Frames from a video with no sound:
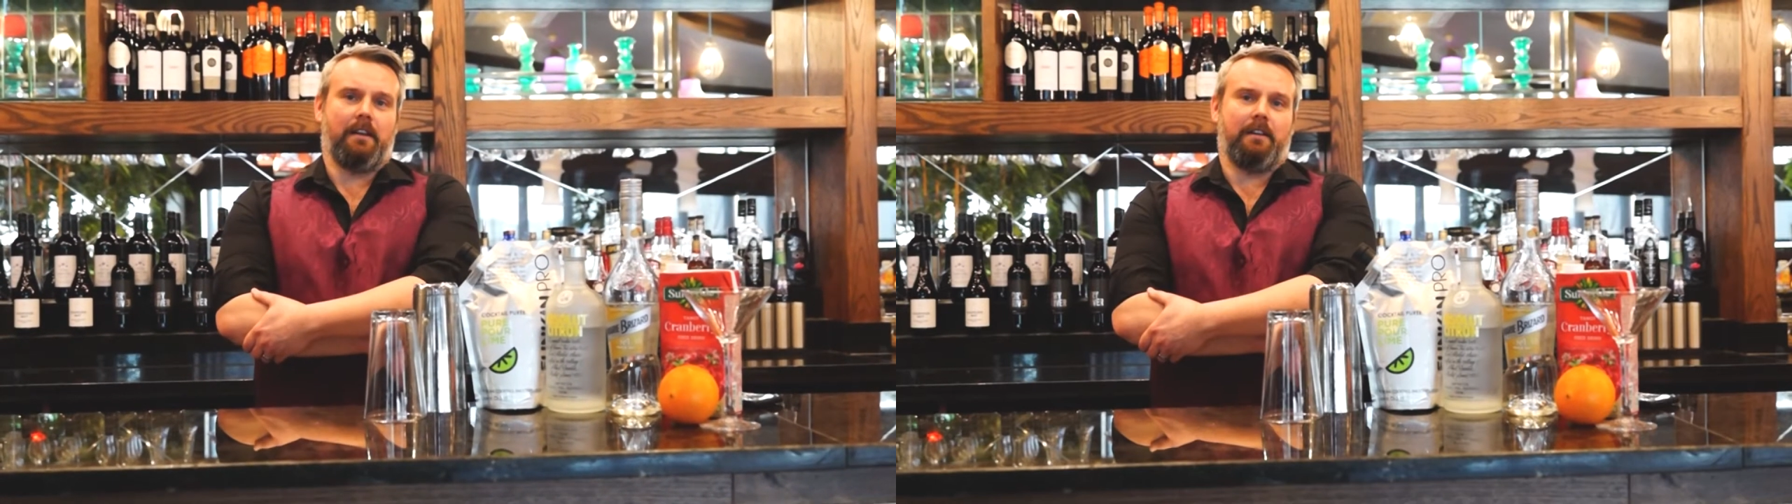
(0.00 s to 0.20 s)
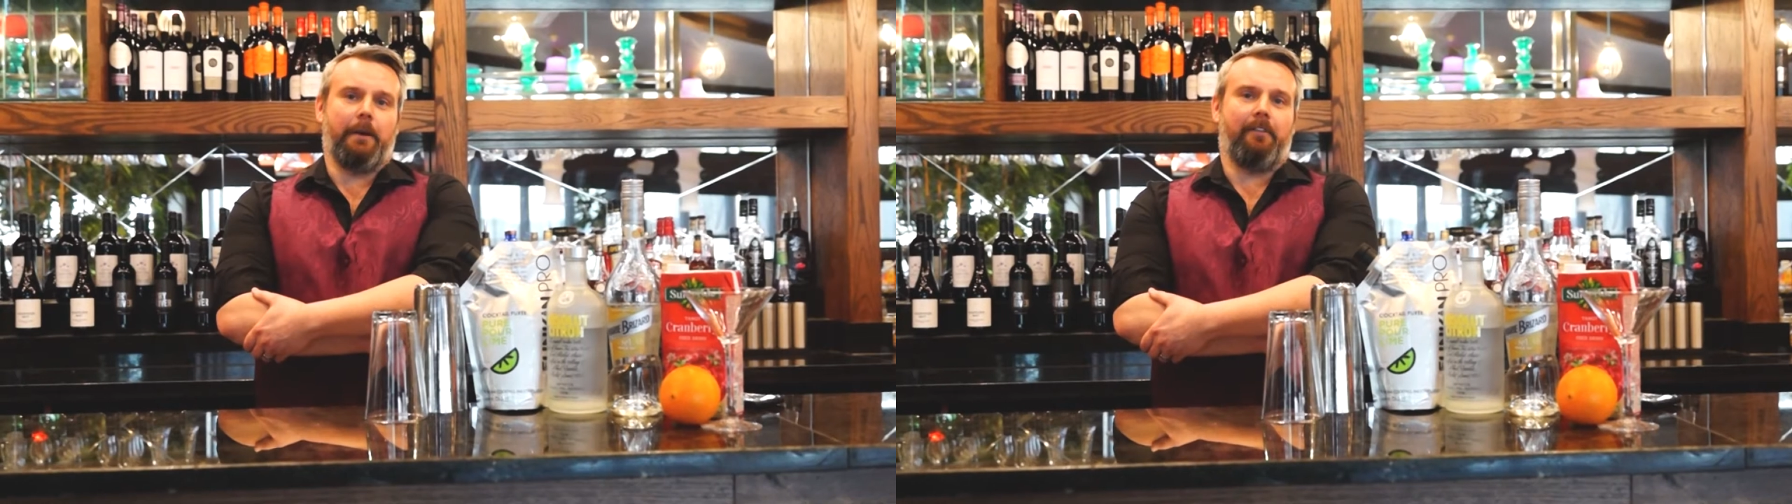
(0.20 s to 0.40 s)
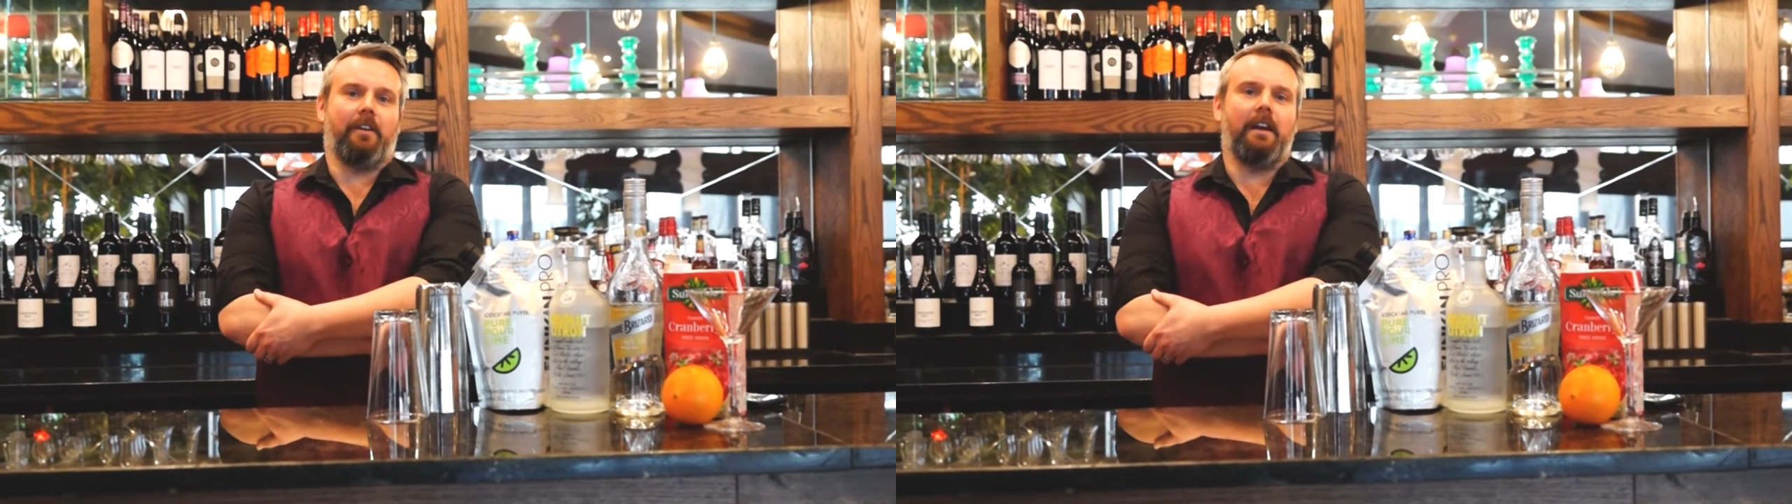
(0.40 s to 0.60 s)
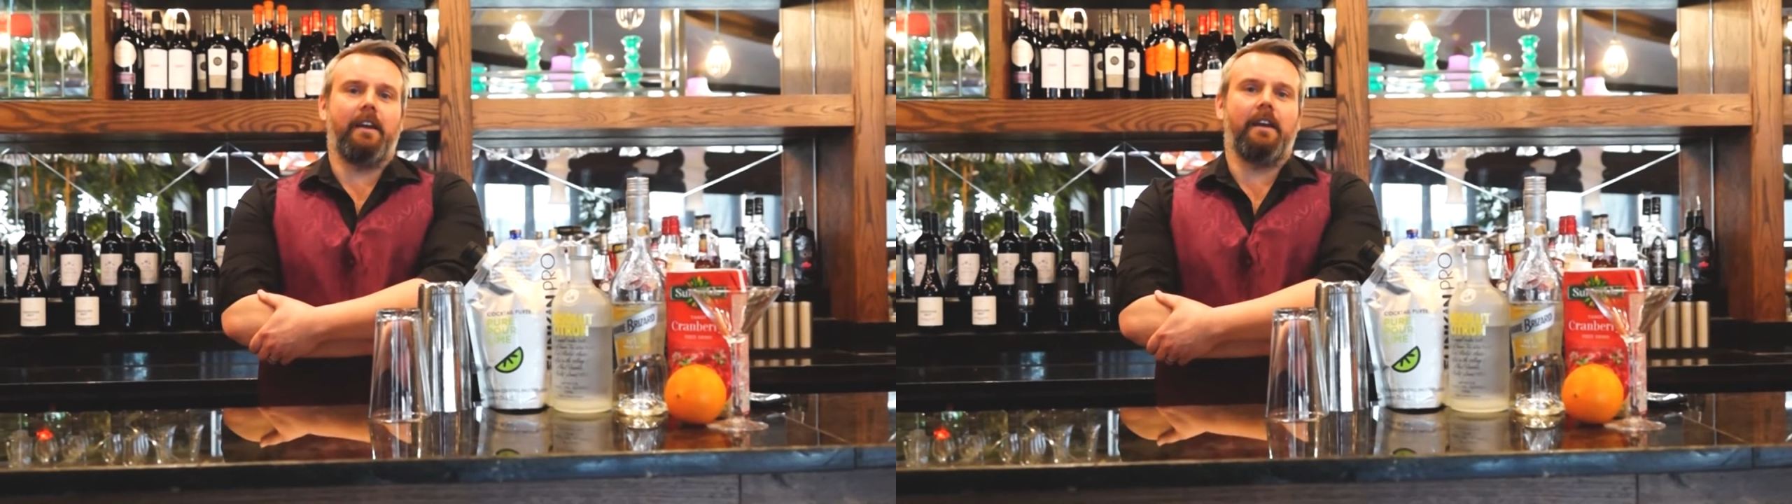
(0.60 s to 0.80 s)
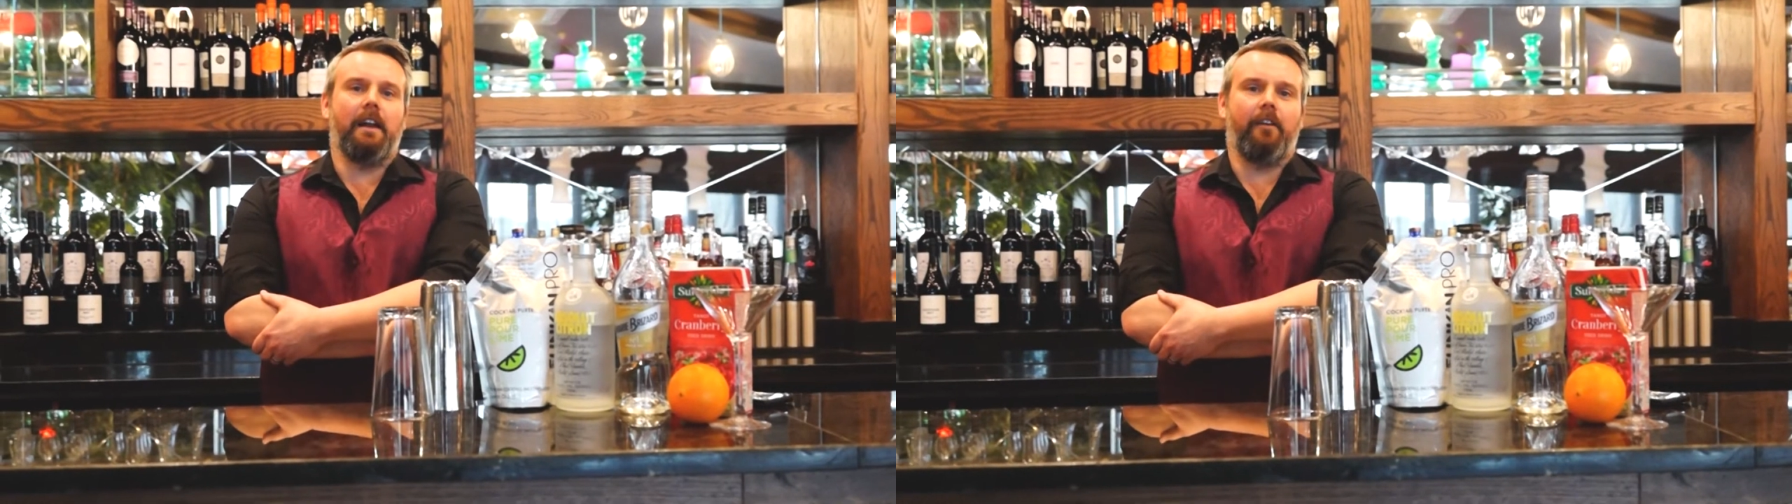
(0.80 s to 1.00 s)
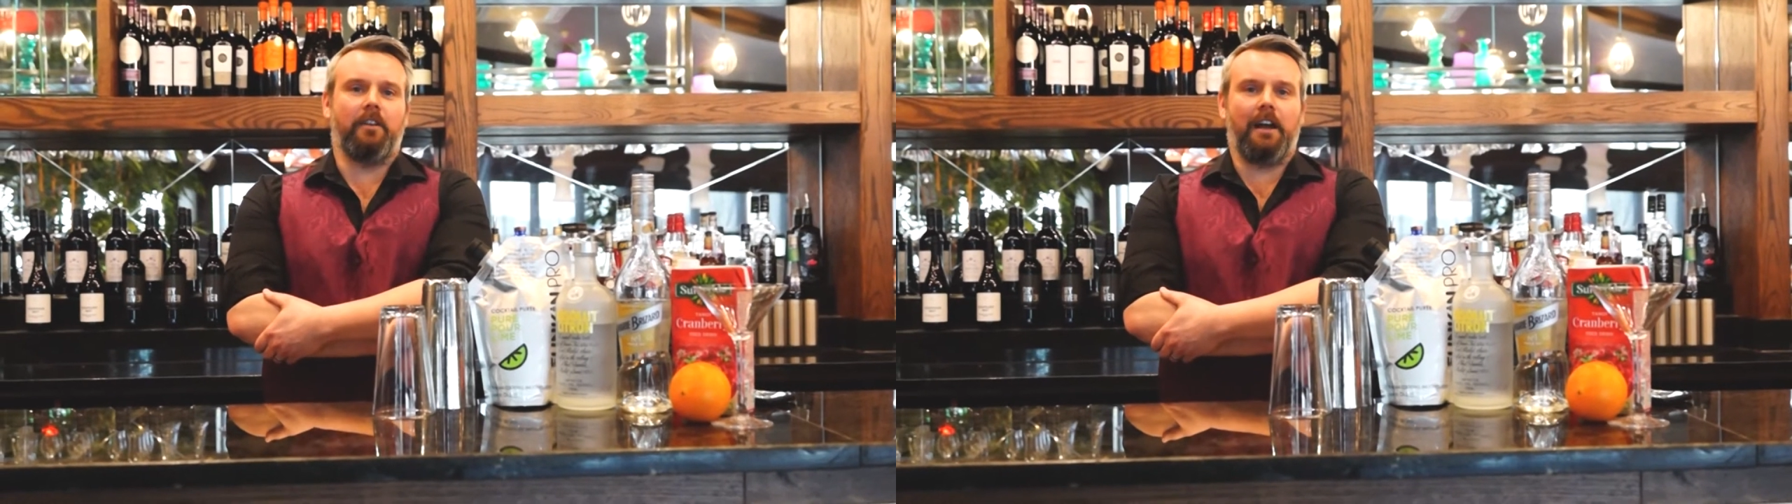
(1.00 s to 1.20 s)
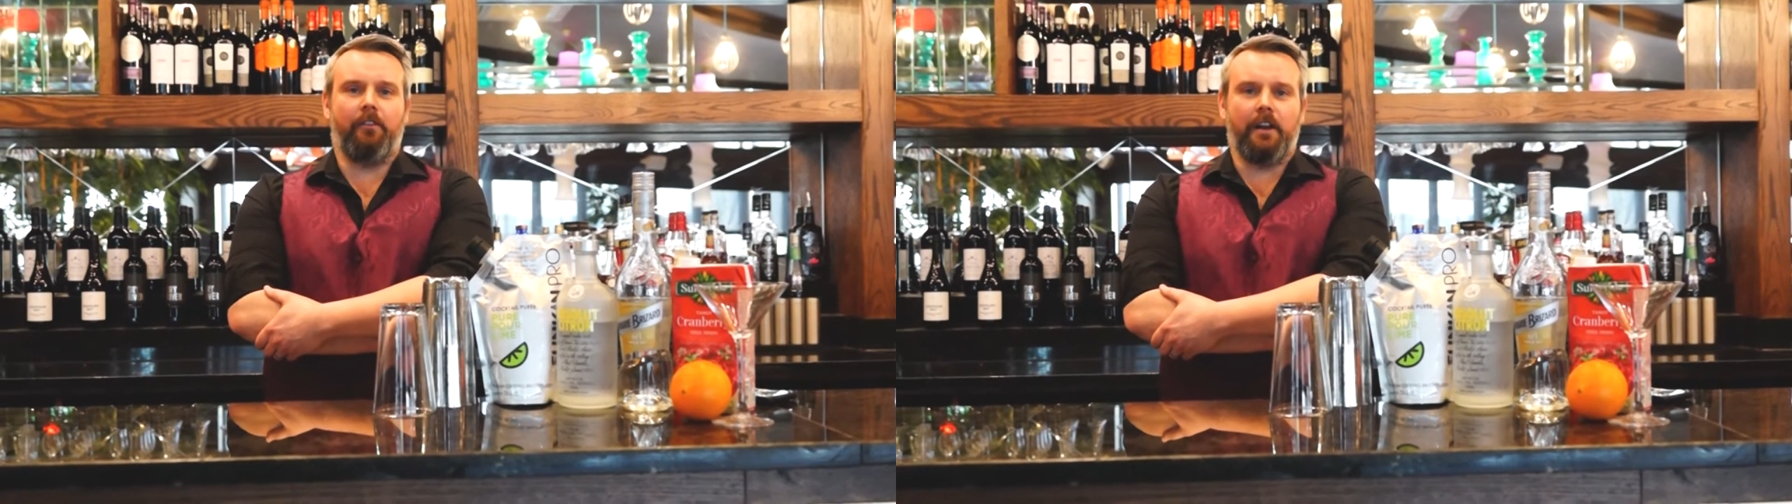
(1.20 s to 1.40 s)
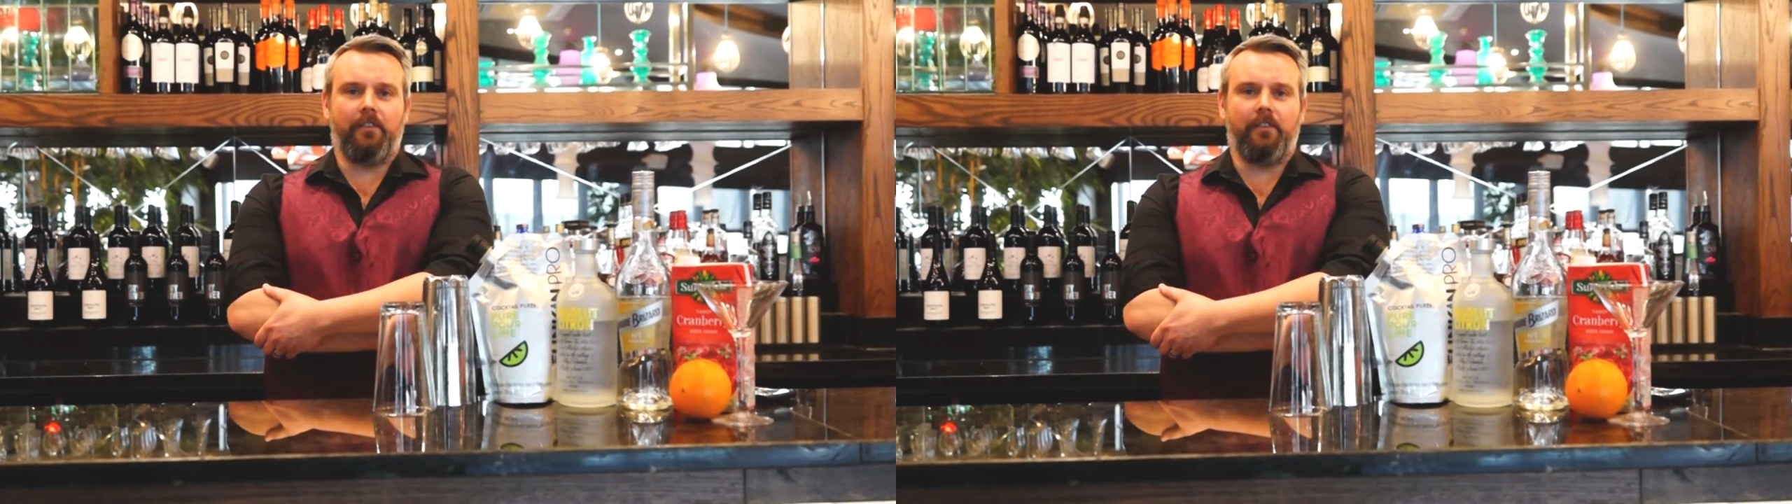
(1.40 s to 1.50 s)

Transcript: Now, if you're lucky enough to have one